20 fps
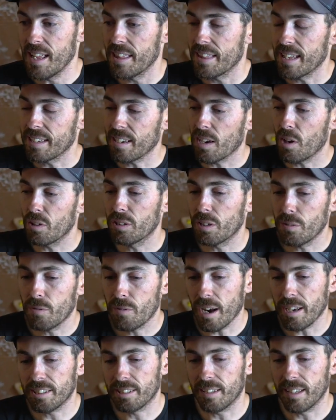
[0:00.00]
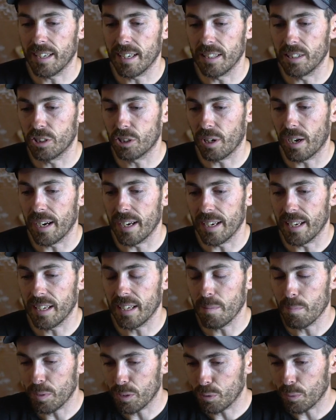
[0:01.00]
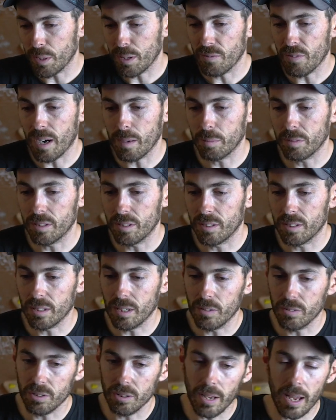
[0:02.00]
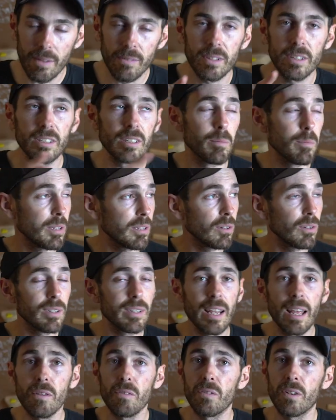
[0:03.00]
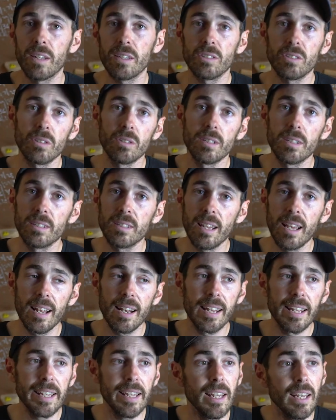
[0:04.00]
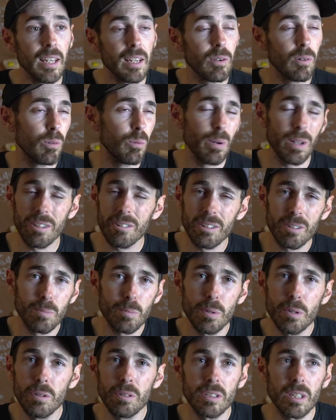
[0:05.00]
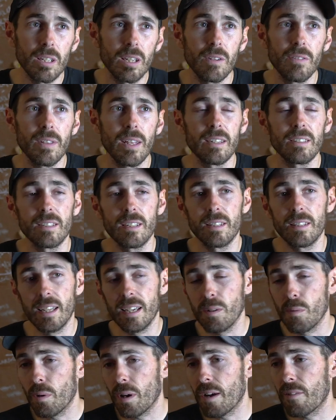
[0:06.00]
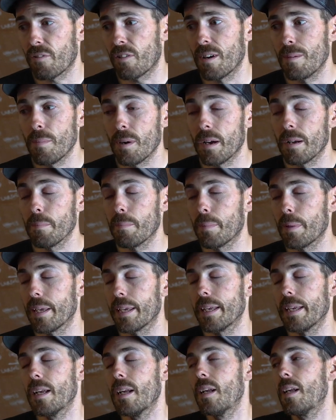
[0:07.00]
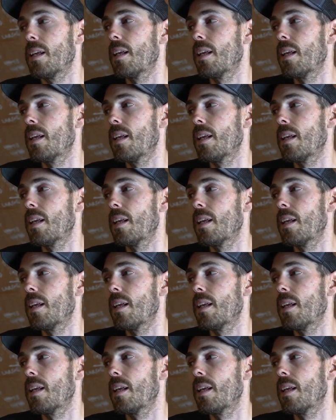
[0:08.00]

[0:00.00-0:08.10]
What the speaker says: There's a lot of resting in training in between reps and stuff, so having something on Netflix, on the telly, or whether it's music, if that's your thing, whatever it might be,